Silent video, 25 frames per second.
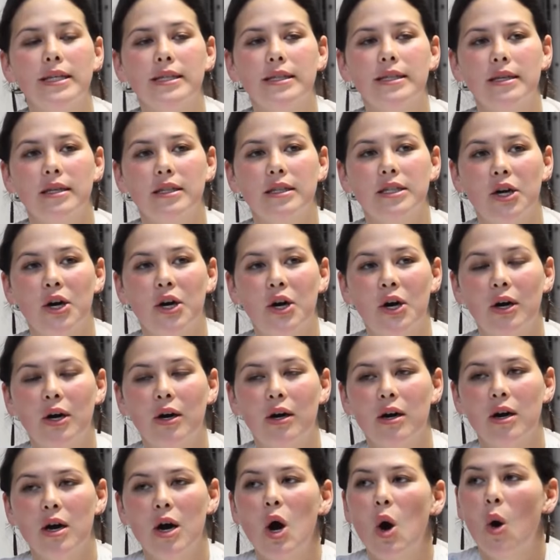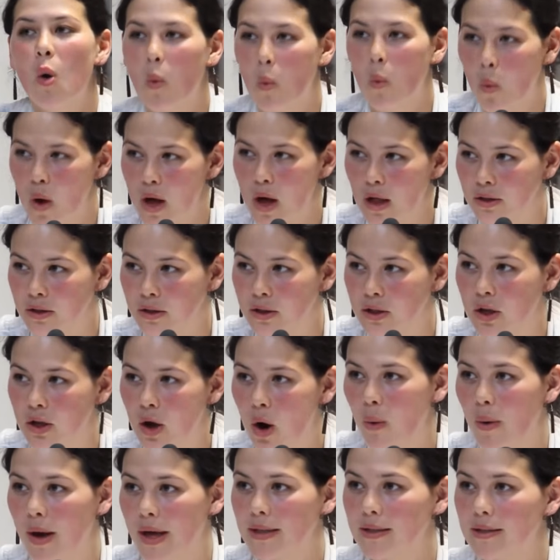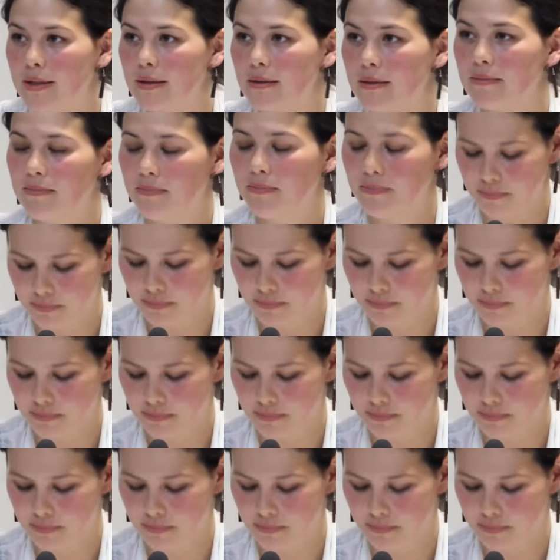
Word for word: listening to her will know it